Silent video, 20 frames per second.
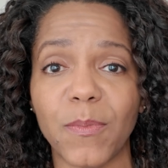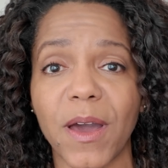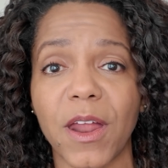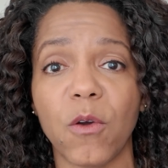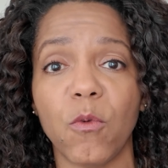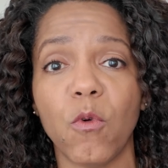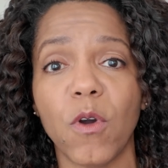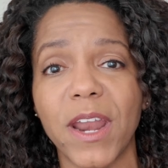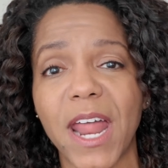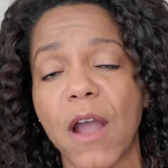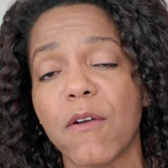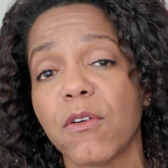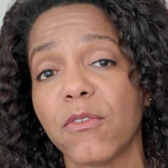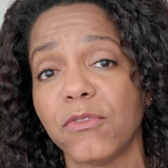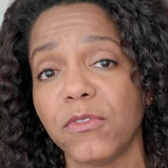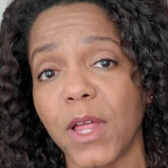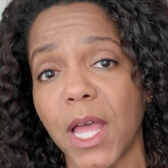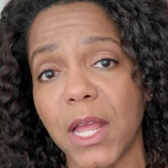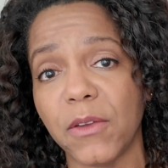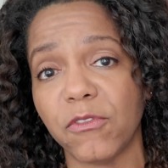about a 1 hour
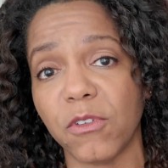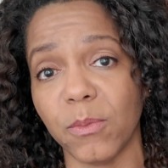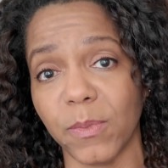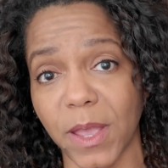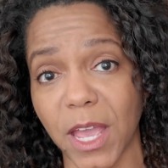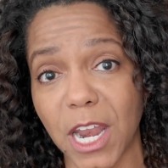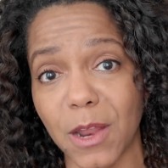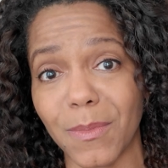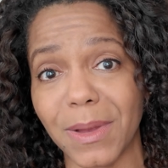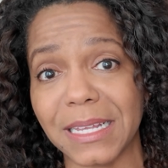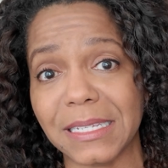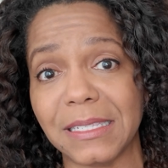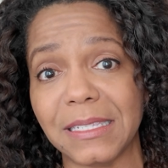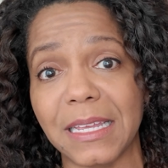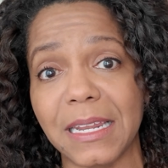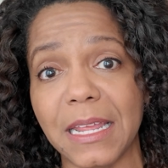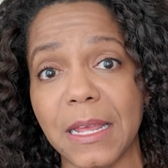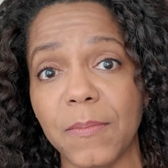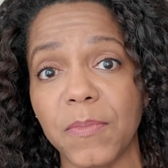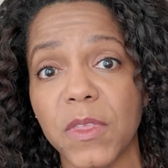flight from Panama
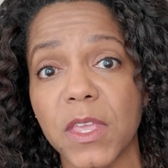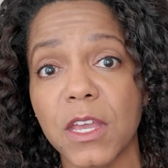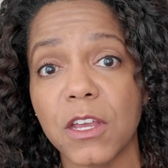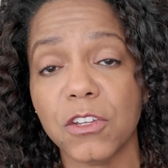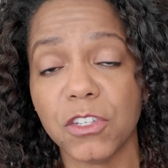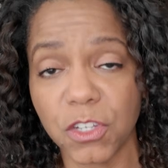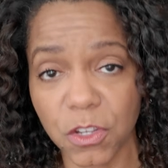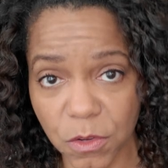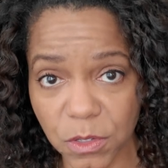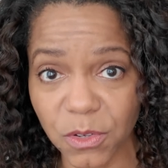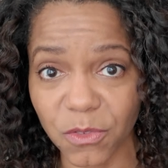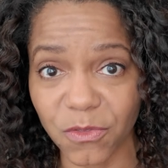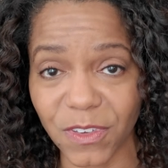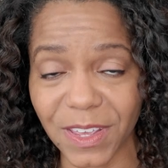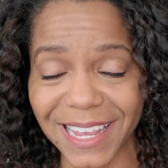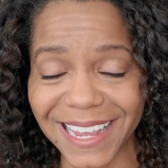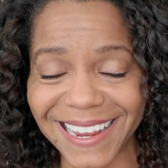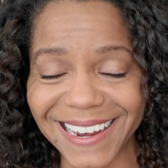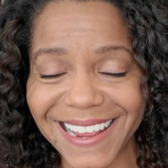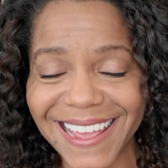City to
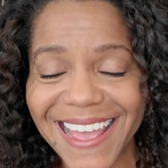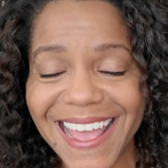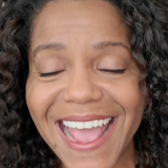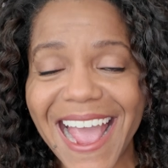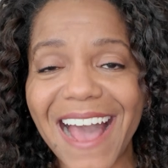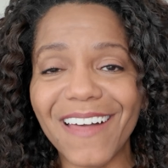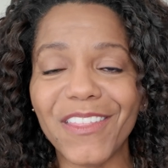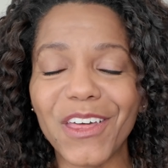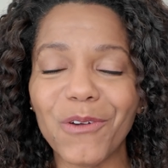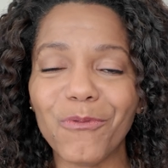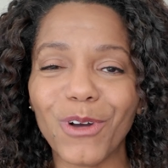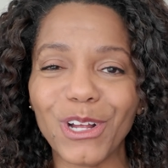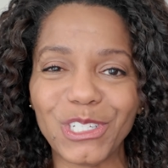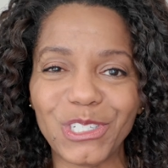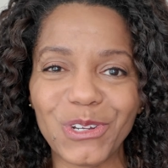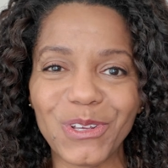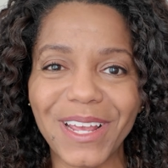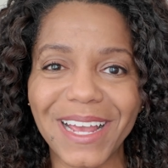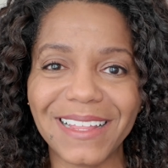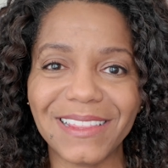David. And then
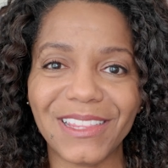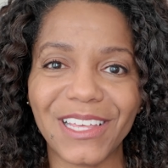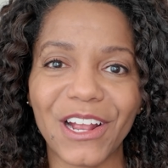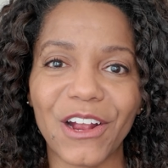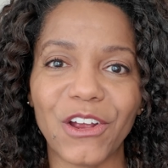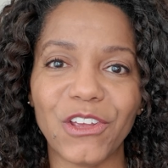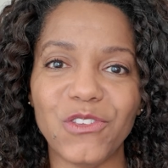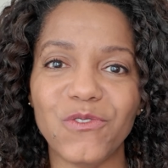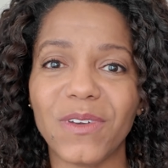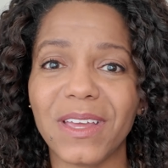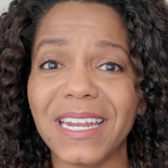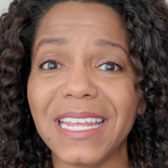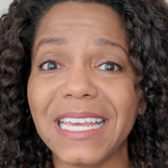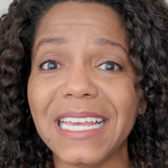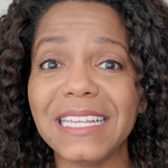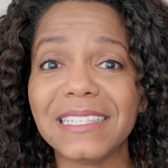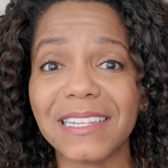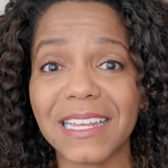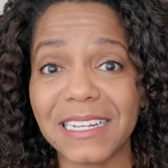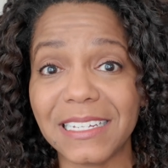once you get there, you can
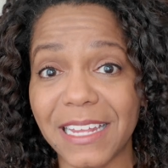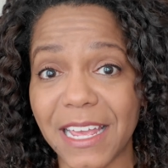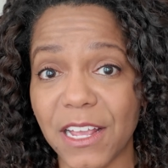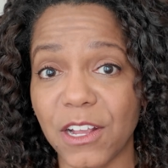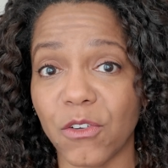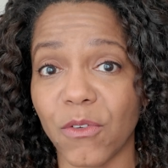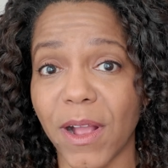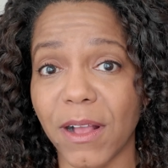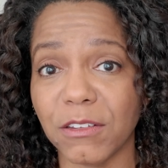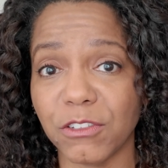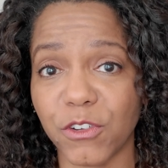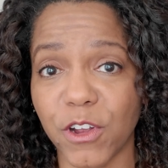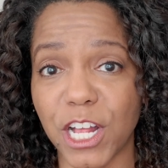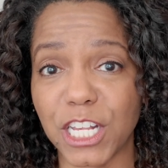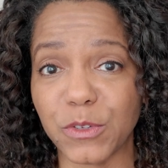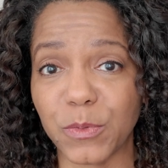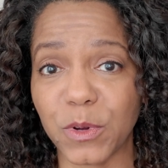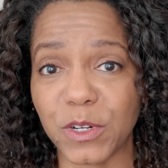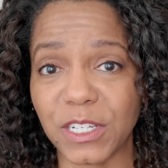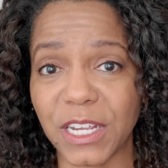easily take ground
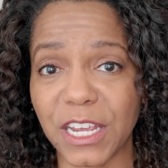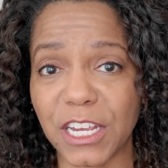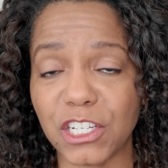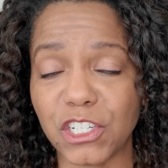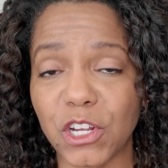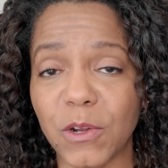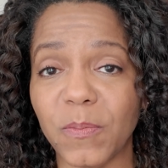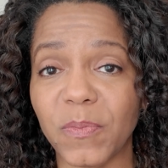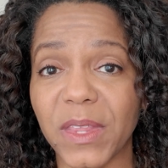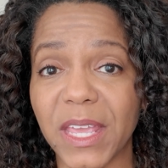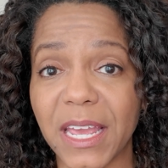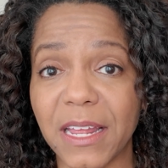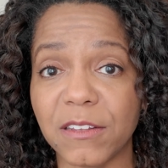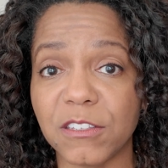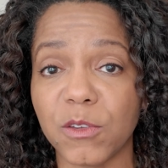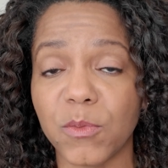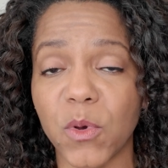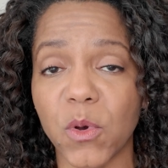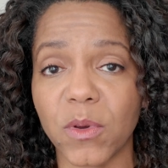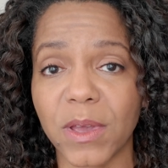transportation
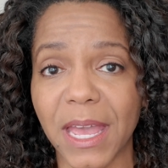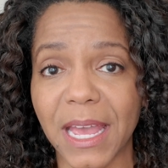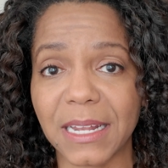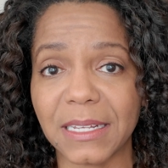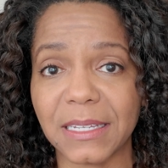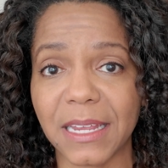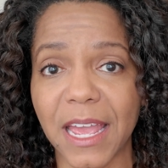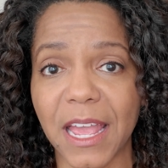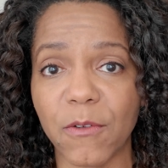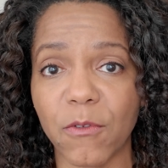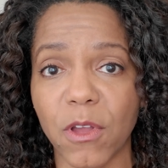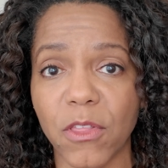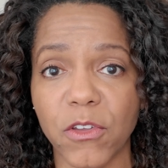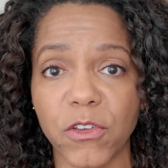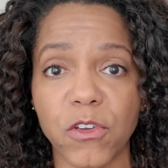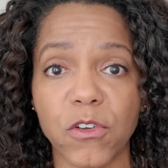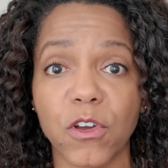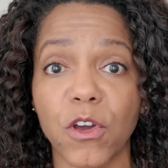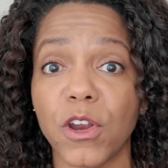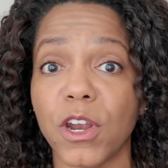into Boquete, whether
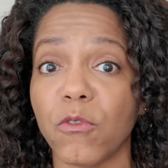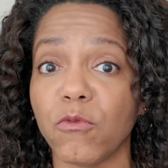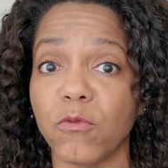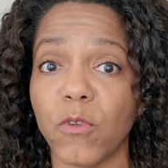you're going to